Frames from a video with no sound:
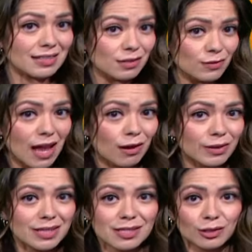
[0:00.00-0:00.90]
As of now,
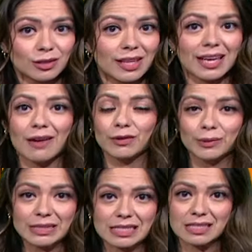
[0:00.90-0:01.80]
it doesn't look like
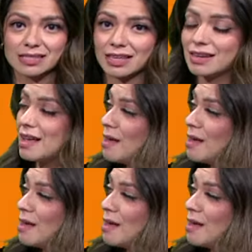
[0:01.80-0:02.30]
everyone sees it,